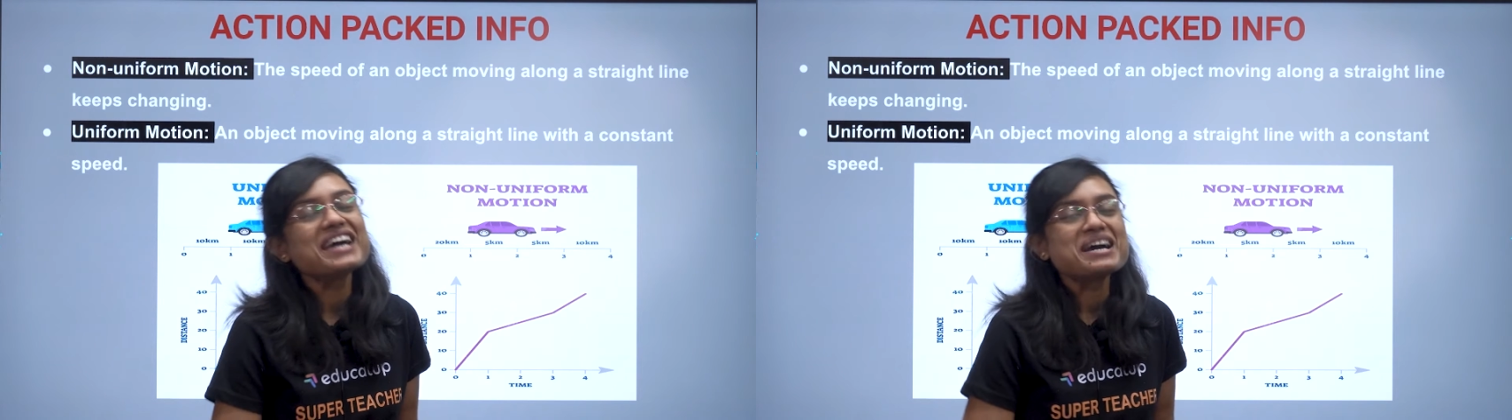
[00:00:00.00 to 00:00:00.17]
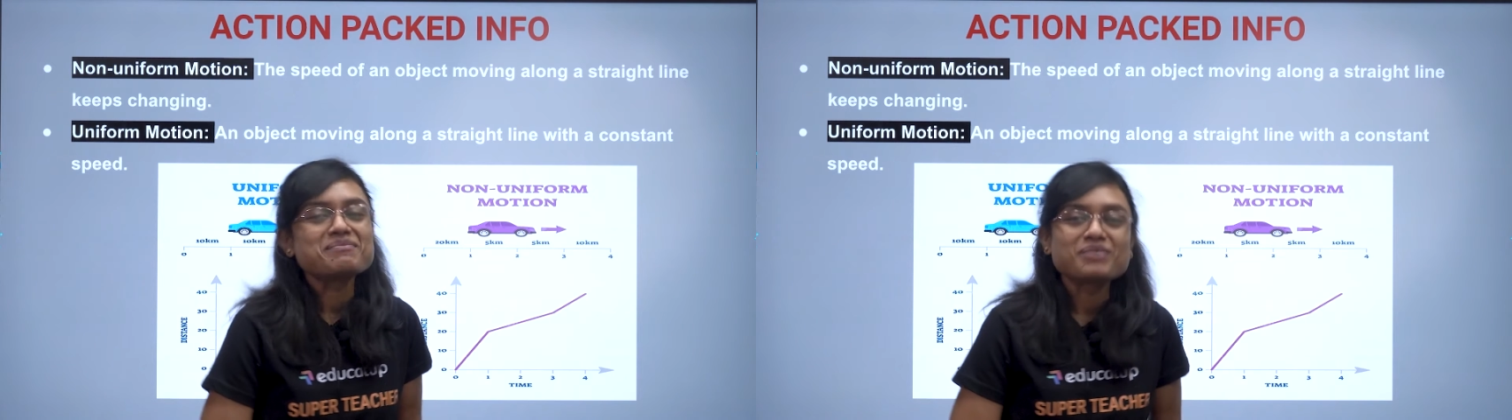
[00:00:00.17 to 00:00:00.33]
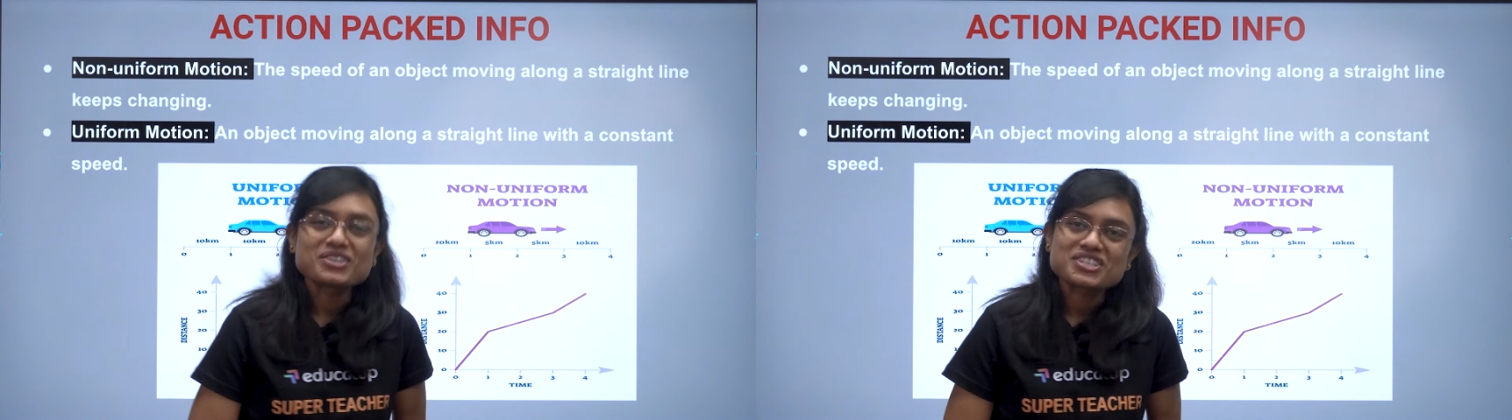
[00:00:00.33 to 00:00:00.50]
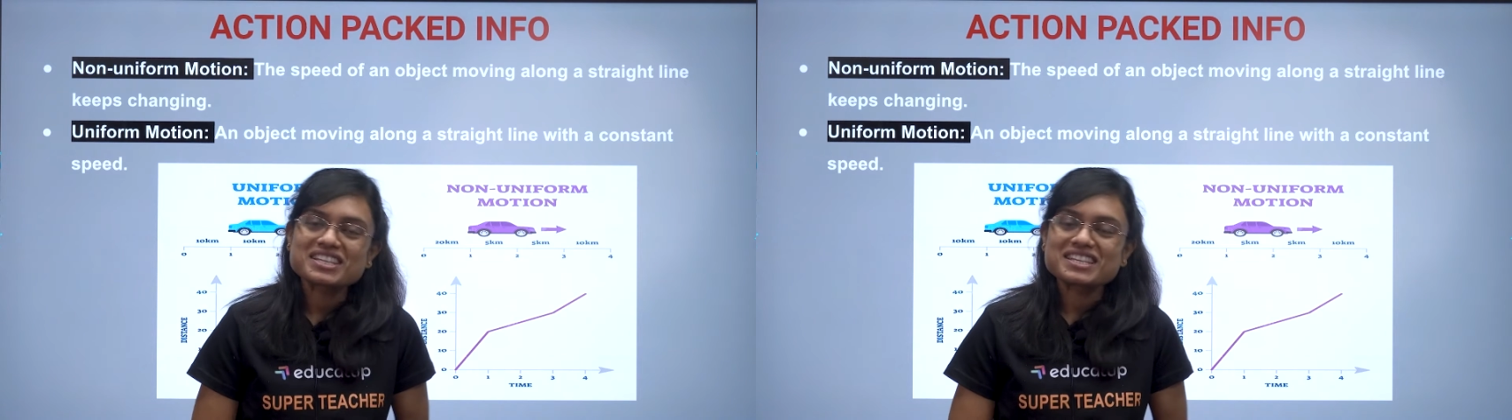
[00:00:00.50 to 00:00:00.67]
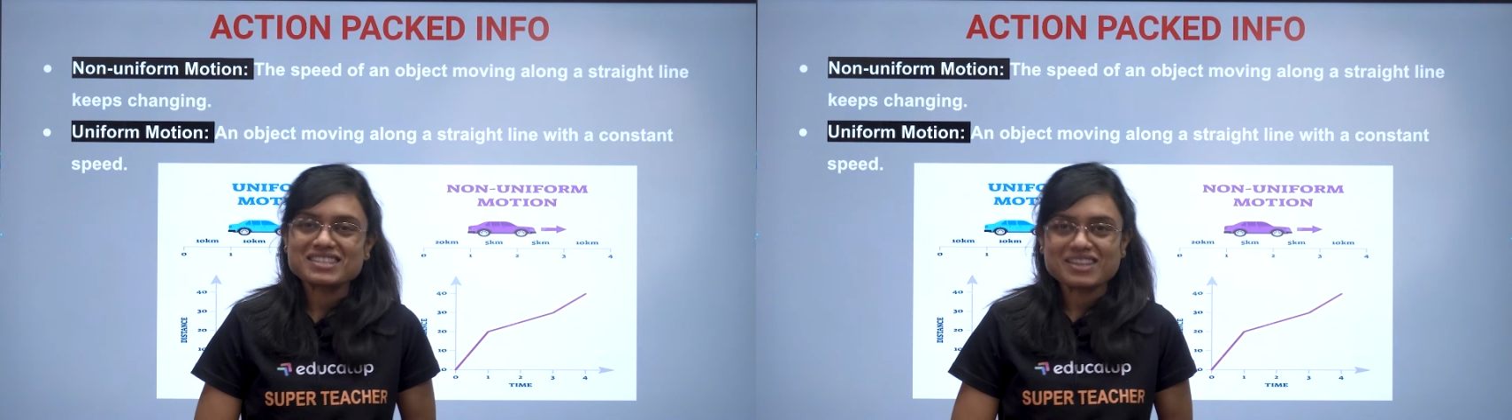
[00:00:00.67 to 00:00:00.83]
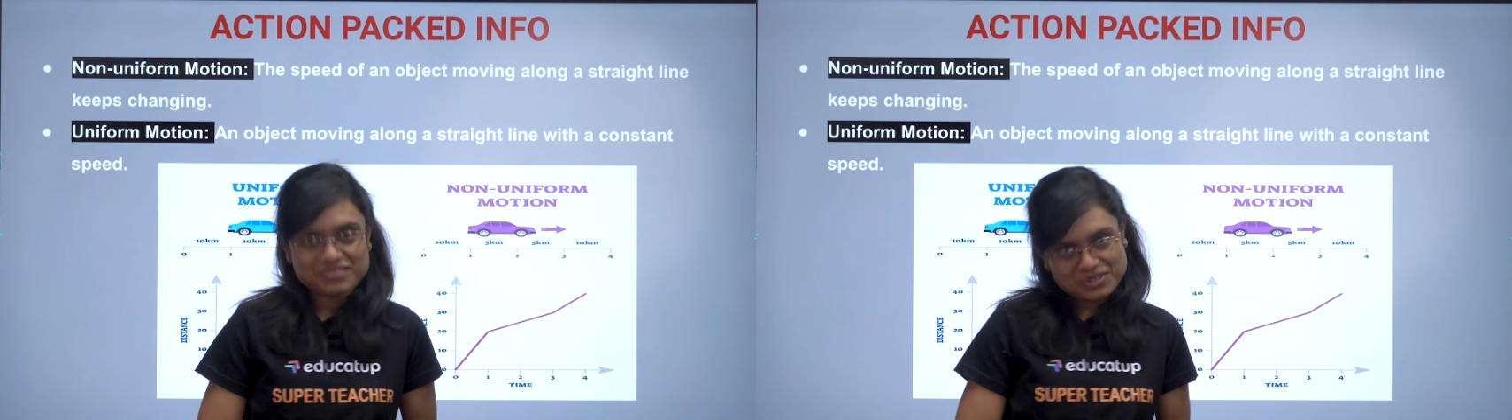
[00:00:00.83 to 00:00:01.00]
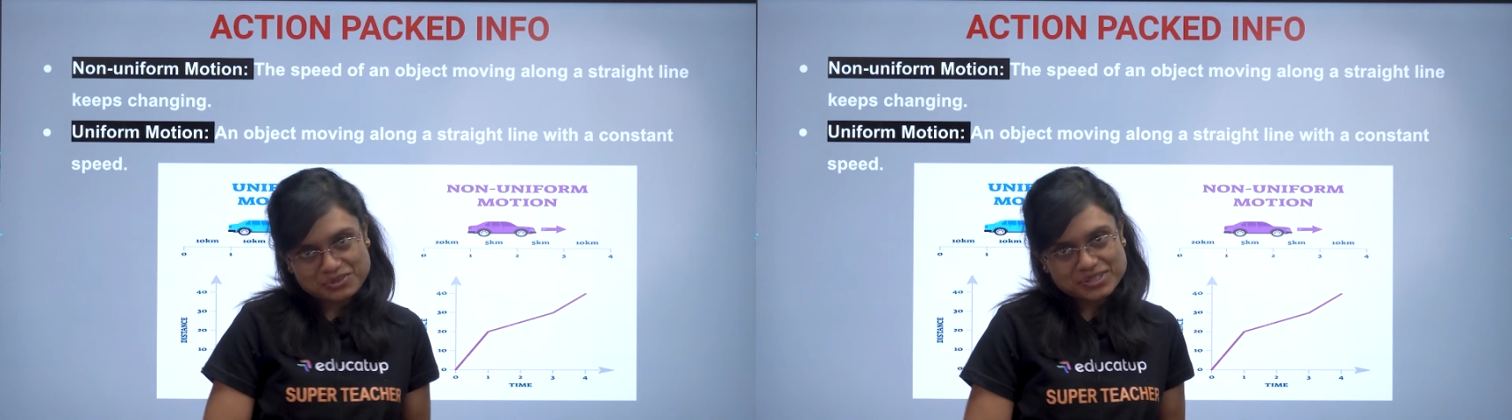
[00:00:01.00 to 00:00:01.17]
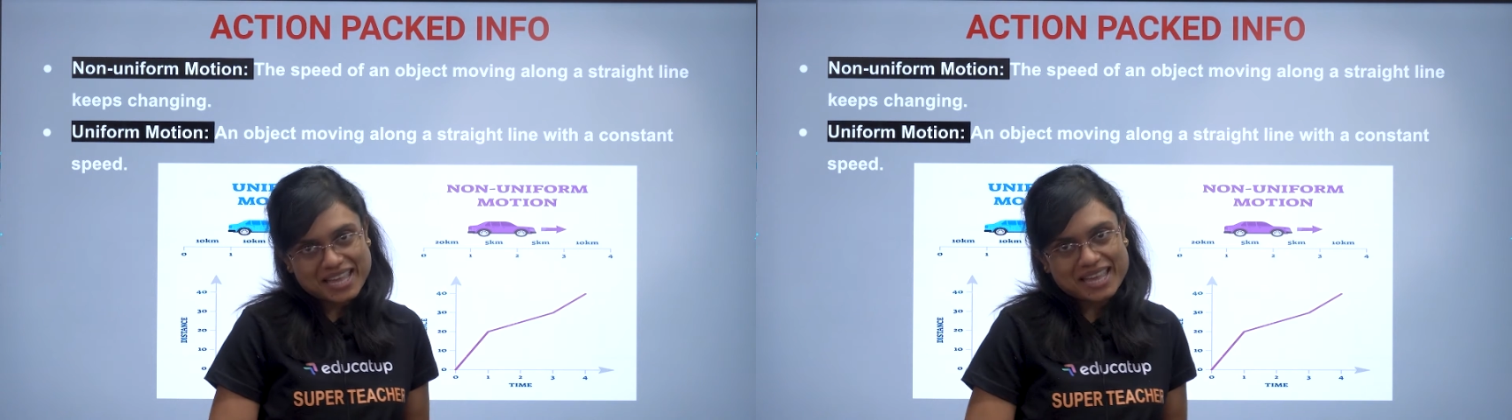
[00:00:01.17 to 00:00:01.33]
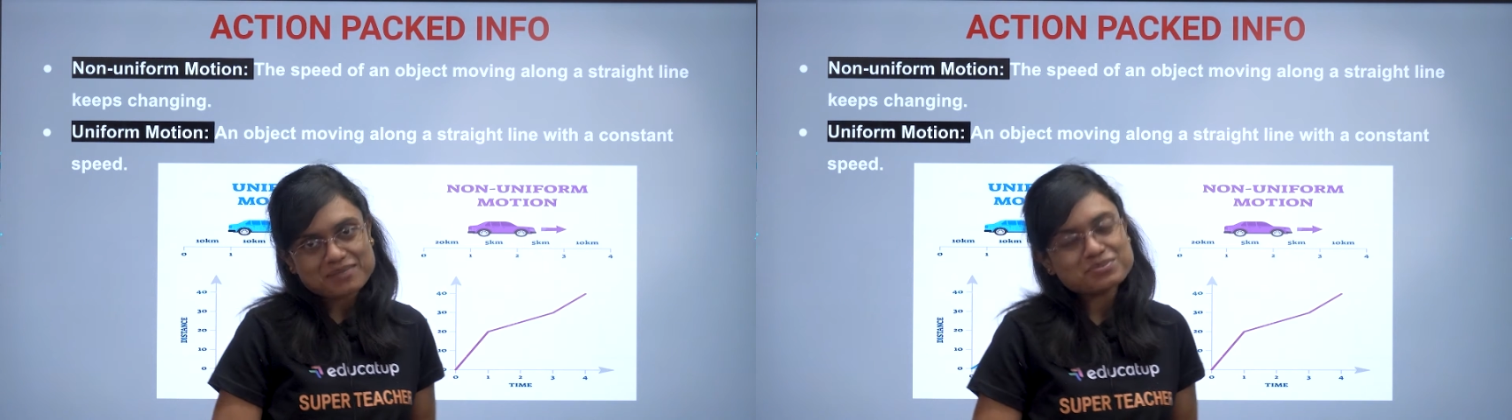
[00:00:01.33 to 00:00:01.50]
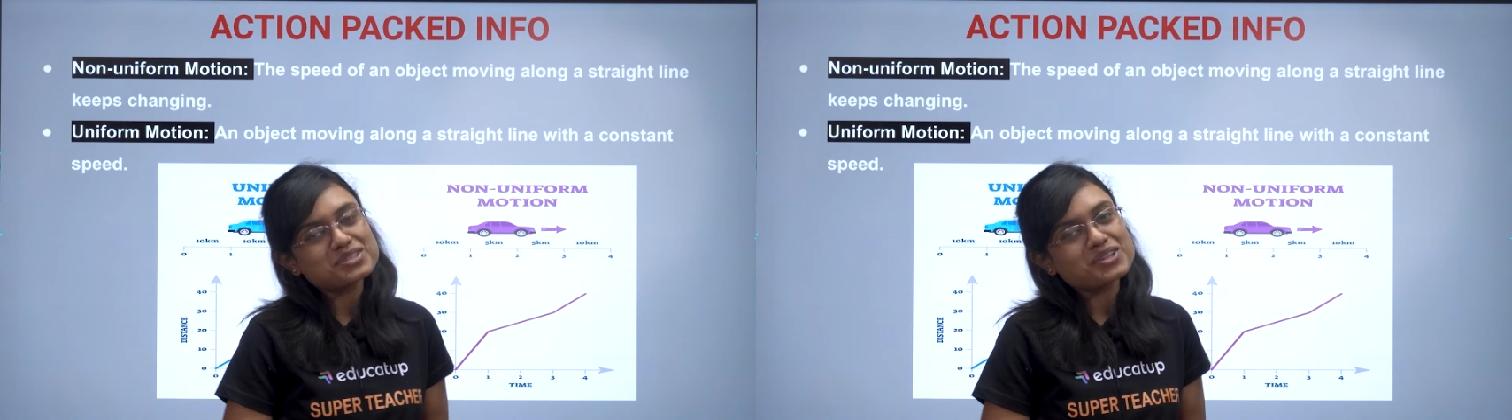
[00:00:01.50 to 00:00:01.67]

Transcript: Motion is of two types,